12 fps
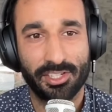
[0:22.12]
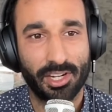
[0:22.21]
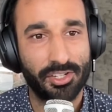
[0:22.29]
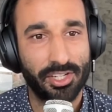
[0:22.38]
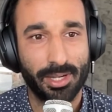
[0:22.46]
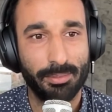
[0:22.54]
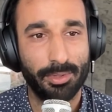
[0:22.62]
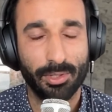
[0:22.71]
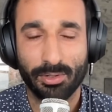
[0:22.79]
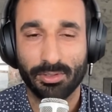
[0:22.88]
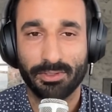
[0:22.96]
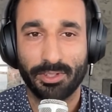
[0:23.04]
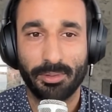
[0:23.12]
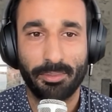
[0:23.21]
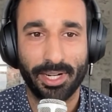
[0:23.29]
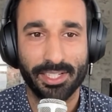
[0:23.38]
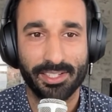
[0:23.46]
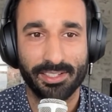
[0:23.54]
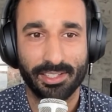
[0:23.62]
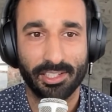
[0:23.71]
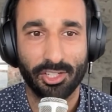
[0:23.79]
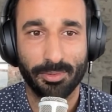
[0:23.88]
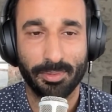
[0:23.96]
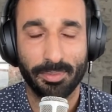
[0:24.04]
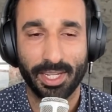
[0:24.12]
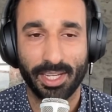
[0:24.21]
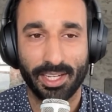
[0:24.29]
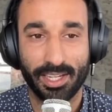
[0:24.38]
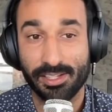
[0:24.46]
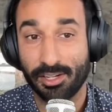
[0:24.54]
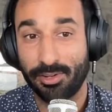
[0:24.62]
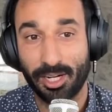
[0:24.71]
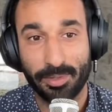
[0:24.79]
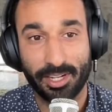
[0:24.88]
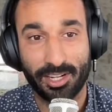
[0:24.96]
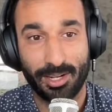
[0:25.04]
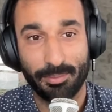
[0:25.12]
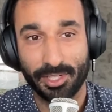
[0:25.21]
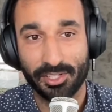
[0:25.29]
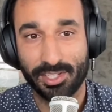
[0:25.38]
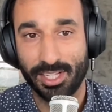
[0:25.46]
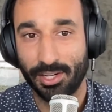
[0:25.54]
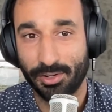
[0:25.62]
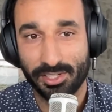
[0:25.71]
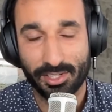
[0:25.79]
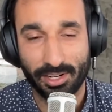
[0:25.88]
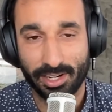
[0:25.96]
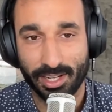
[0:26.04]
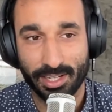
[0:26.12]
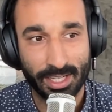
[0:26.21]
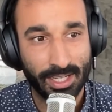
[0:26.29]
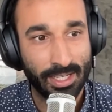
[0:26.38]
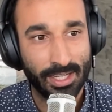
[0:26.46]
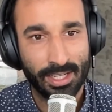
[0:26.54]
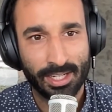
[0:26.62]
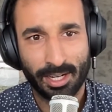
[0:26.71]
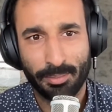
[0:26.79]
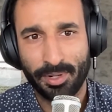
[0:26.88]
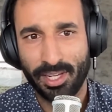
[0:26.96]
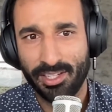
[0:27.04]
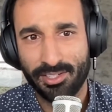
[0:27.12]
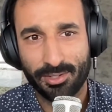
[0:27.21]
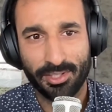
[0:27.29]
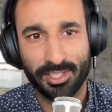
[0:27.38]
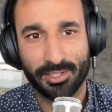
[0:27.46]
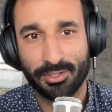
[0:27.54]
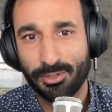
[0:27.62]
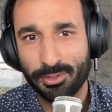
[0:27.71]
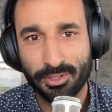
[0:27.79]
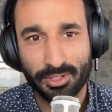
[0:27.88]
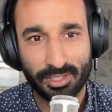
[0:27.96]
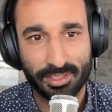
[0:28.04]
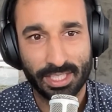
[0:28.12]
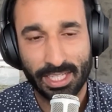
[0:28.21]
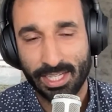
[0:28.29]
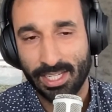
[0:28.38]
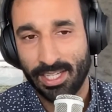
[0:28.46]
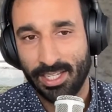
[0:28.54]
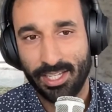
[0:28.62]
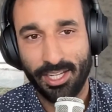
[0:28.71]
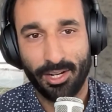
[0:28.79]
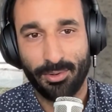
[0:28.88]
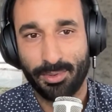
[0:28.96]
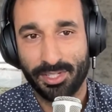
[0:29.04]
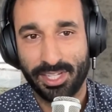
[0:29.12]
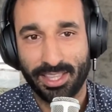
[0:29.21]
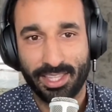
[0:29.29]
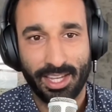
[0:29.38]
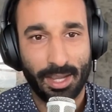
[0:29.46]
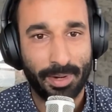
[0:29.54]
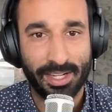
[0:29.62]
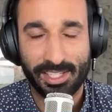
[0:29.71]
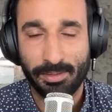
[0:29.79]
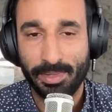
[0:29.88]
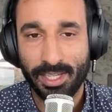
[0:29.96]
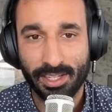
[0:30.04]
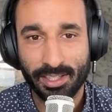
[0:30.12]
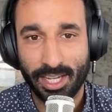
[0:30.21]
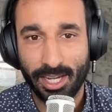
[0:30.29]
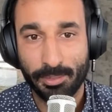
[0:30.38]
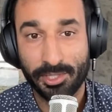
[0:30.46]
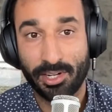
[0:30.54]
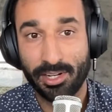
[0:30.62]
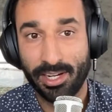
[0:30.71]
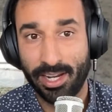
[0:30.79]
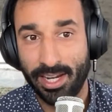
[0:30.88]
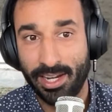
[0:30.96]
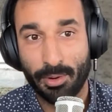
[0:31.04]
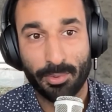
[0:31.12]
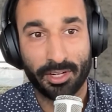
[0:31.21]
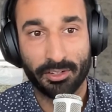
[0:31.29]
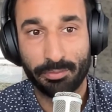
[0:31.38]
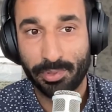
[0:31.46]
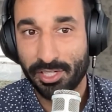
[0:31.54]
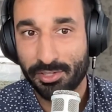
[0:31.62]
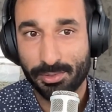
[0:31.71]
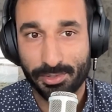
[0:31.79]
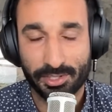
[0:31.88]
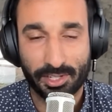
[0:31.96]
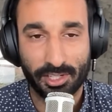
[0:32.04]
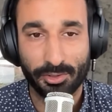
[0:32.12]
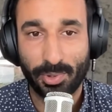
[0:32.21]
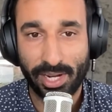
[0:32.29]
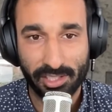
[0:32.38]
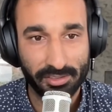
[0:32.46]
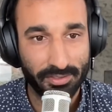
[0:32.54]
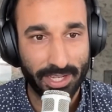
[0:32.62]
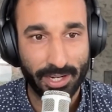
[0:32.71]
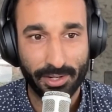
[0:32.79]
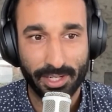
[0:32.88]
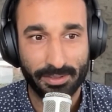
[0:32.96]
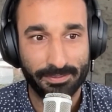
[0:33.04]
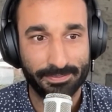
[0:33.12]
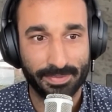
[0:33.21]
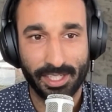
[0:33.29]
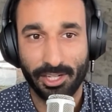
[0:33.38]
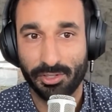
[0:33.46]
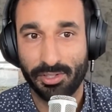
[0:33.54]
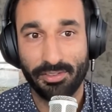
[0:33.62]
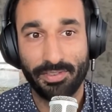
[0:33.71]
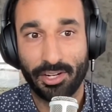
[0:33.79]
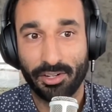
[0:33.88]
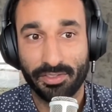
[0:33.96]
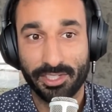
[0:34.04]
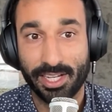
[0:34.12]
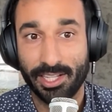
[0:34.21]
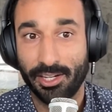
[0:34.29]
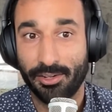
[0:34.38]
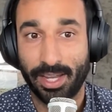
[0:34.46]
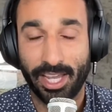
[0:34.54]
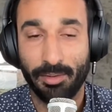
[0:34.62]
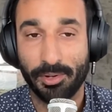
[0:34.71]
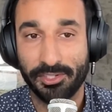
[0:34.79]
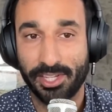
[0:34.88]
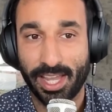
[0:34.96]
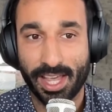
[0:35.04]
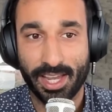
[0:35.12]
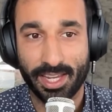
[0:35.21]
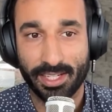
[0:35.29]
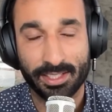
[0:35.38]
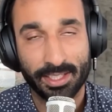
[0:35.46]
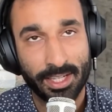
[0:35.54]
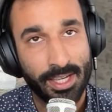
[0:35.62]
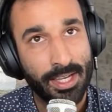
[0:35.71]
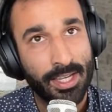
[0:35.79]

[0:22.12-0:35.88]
just such a beautiful presence and human being. He's incredibly accomplished. He started a company, sold it to Google, was at the MIT Media Lab, started a network of preschools called Wildflower, is the founder of Celo and Mosaic. And